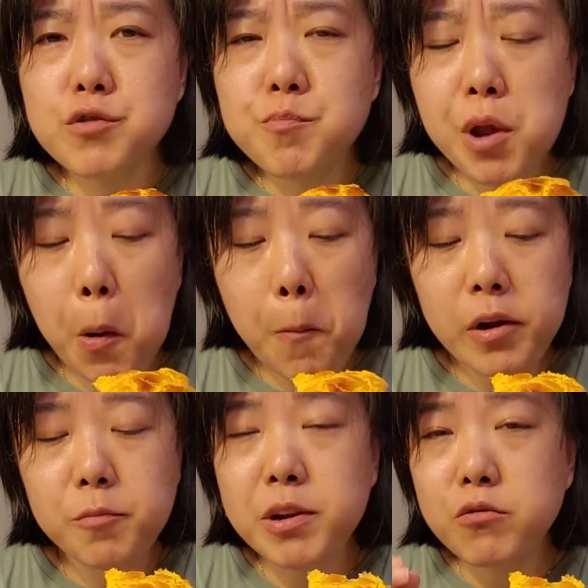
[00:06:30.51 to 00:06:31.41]
crispy,
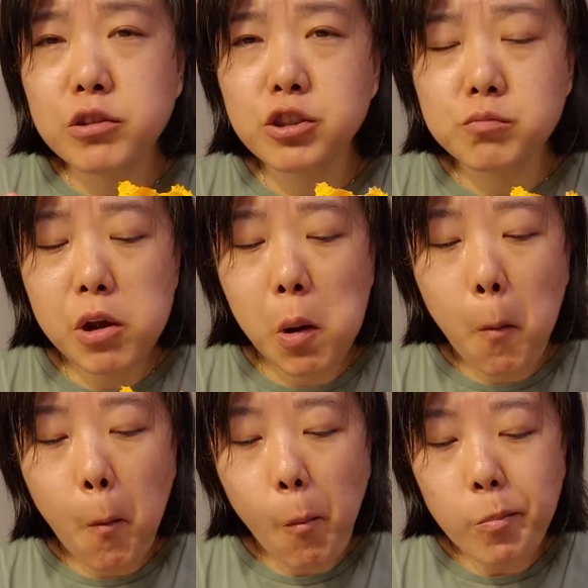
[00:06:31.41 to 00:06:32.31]
a little bit
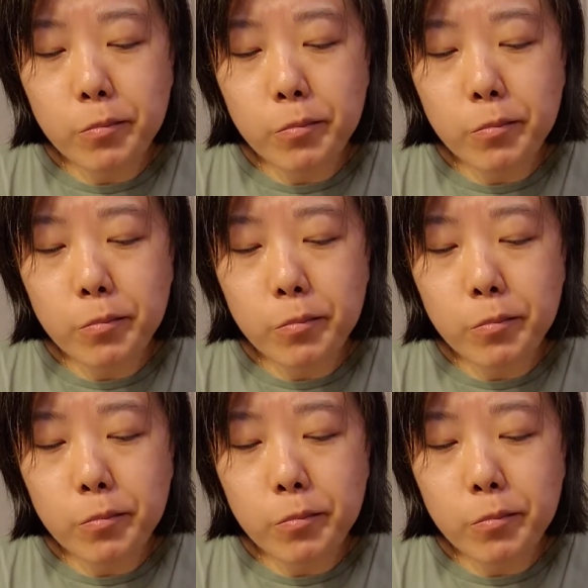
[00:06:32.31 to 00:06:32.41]
crispy.